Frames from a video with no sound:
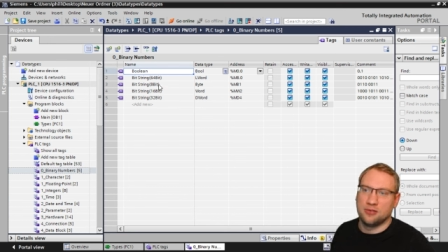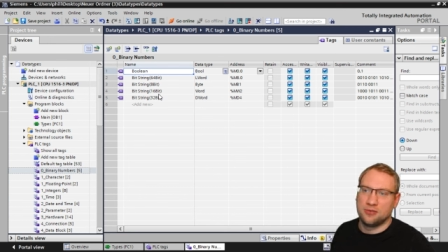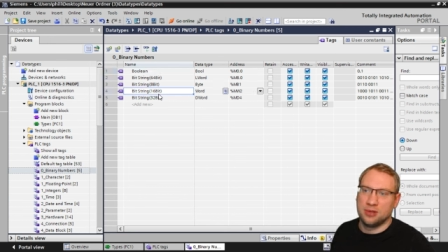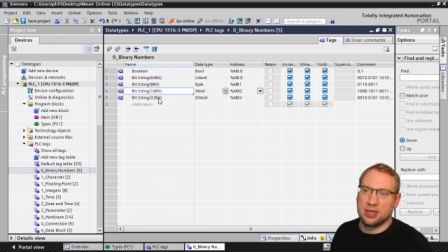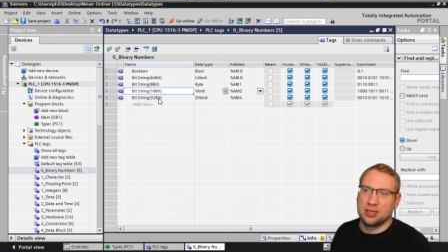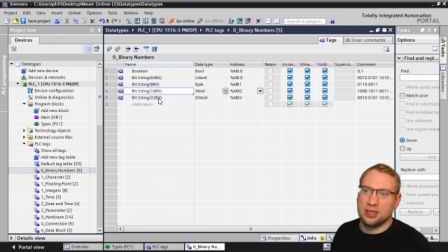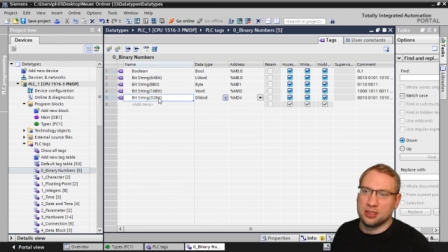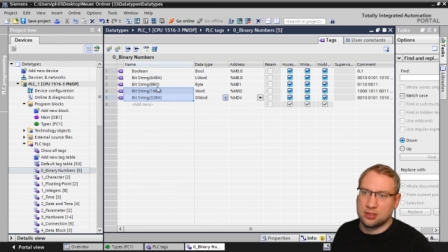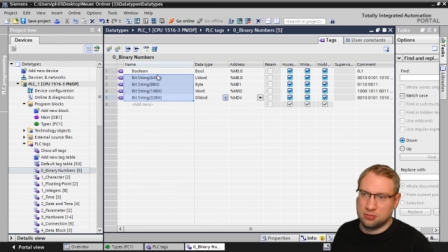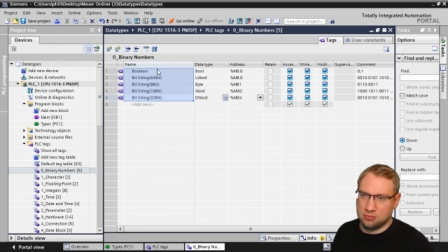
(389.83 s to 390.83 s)
Like
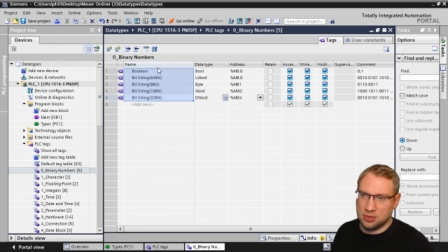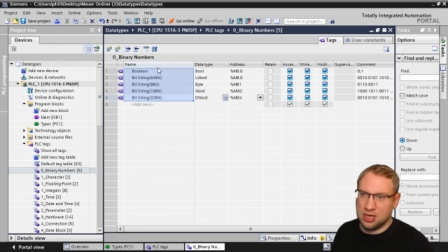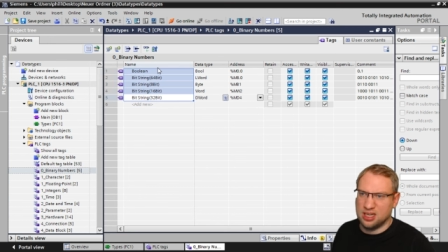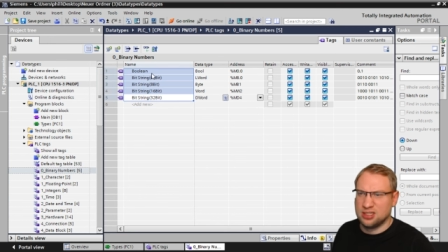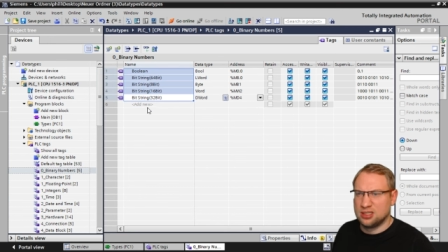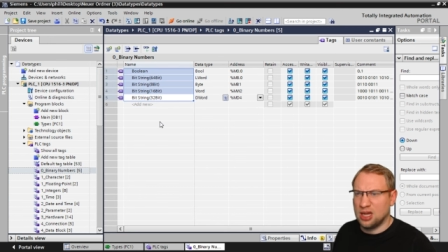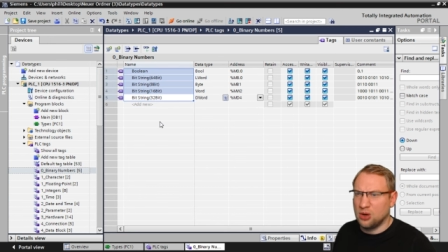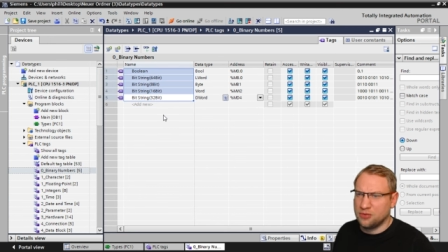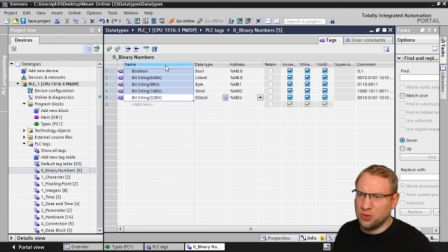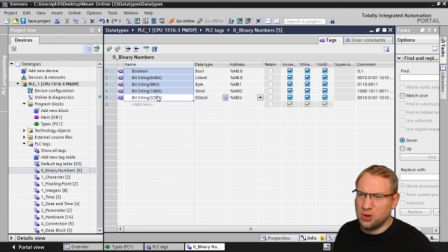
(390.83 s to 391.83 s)
there's, uh, it's out
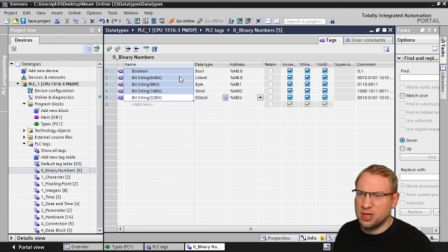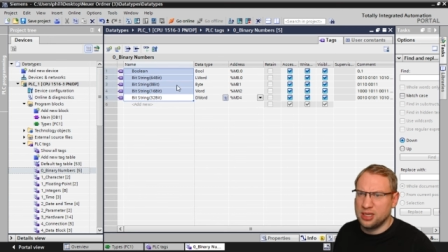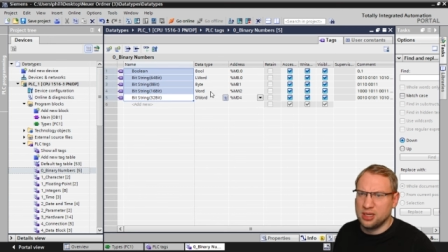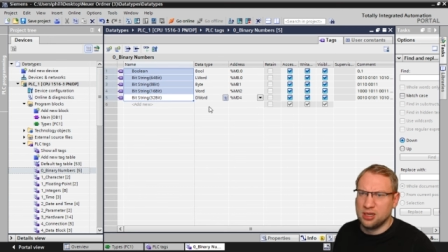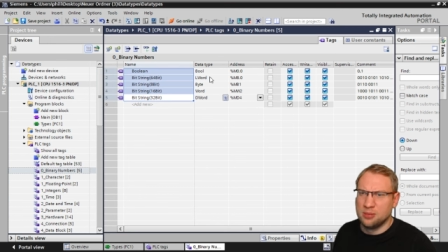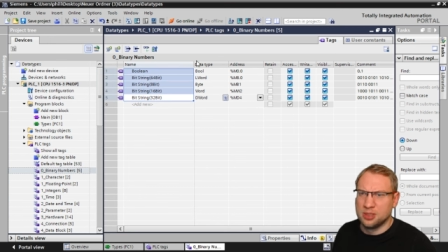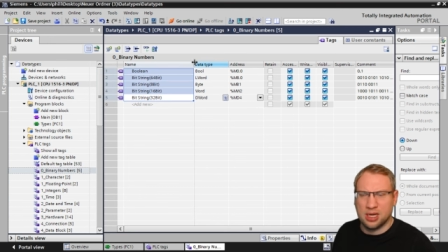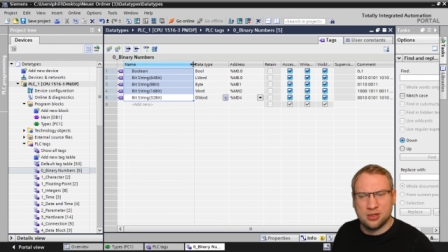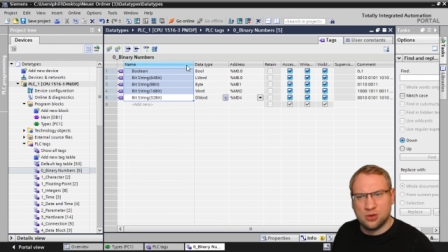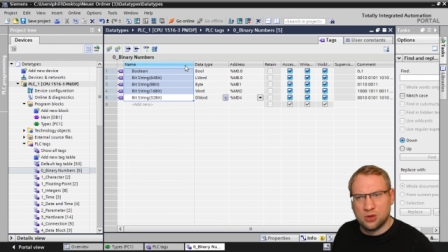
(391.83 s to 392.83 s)
of order here a little bit. I
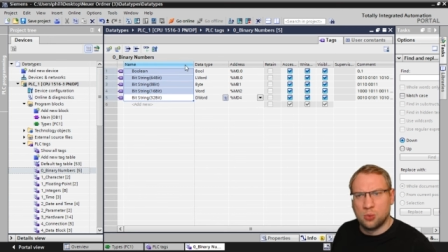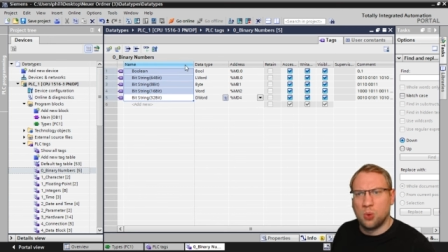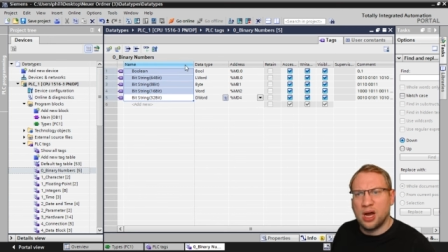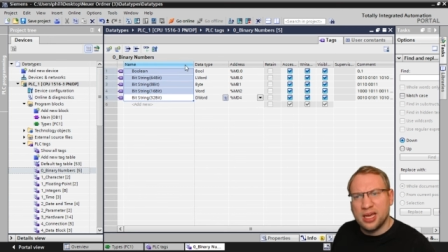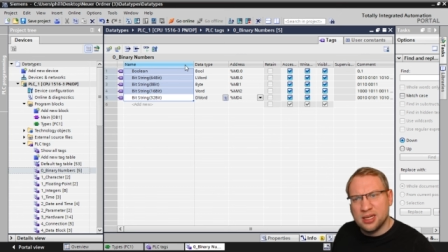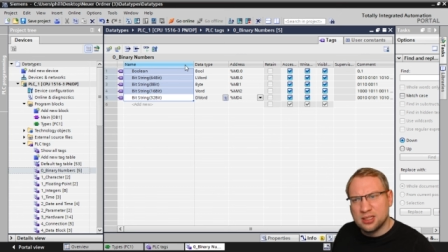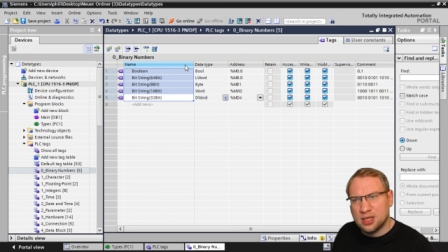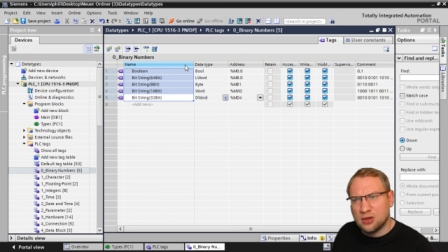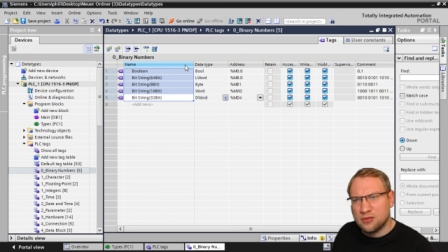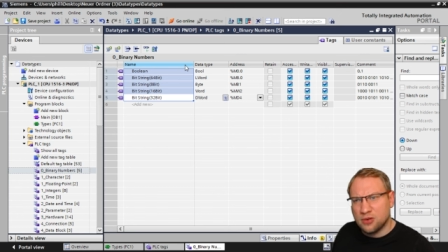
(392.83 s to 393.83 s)
don't know why it is
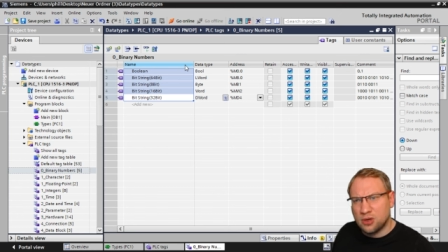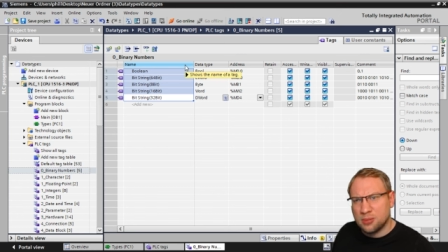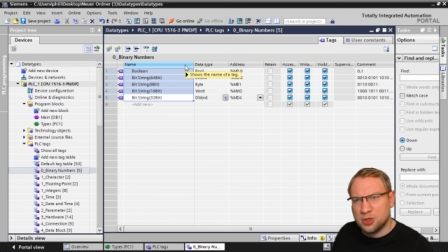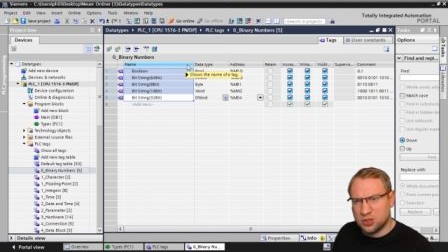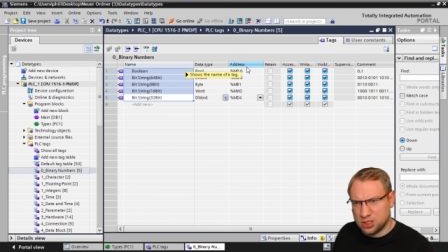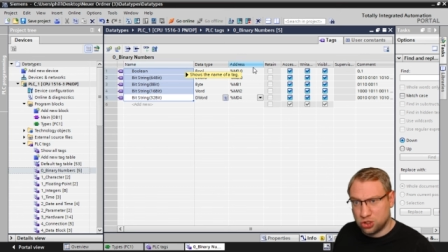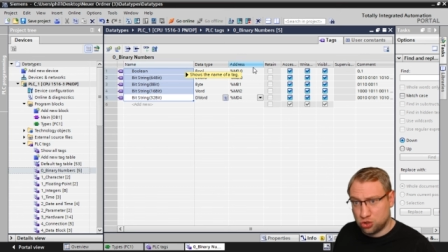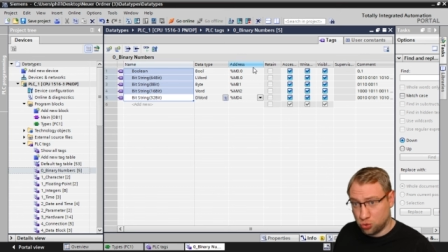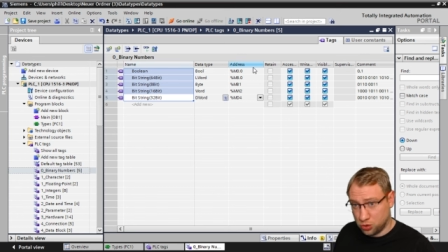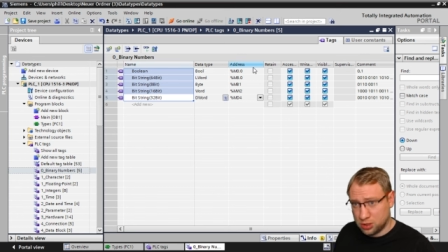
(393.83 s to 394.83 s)
out of order, because I
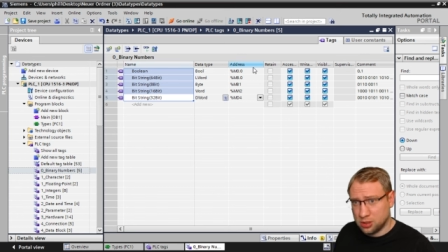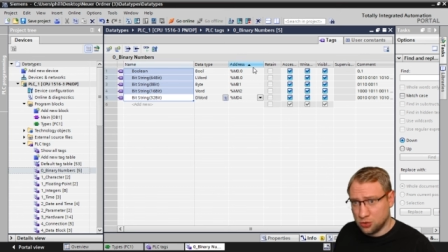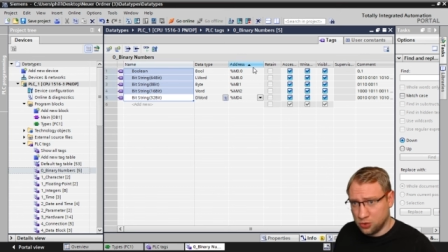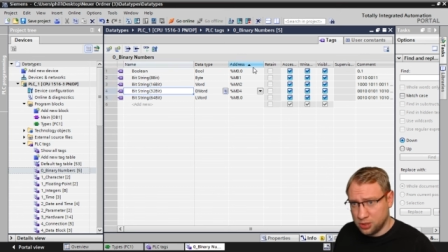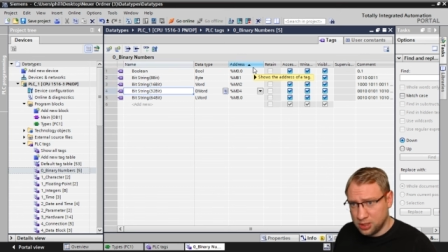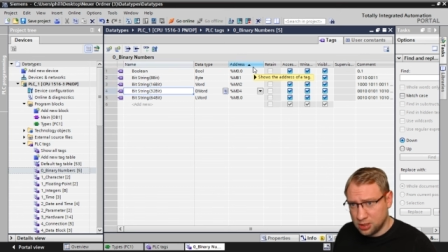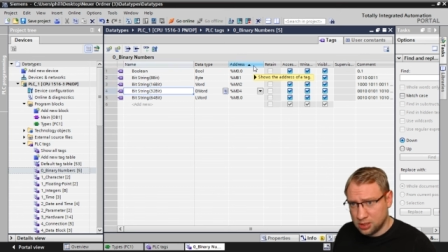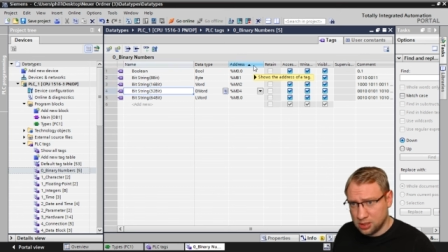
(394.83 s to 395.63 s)
sorted it earlier.